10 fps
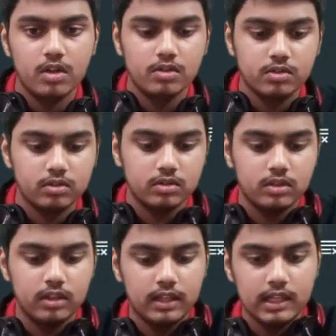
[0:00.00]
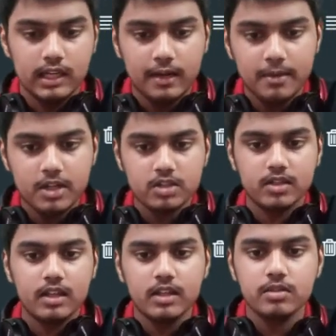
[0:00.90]
So let me just
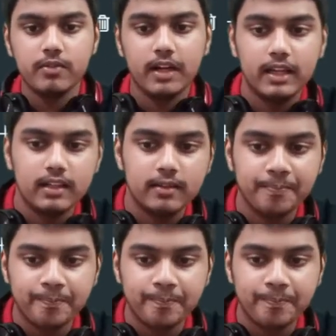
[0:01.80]
run this file,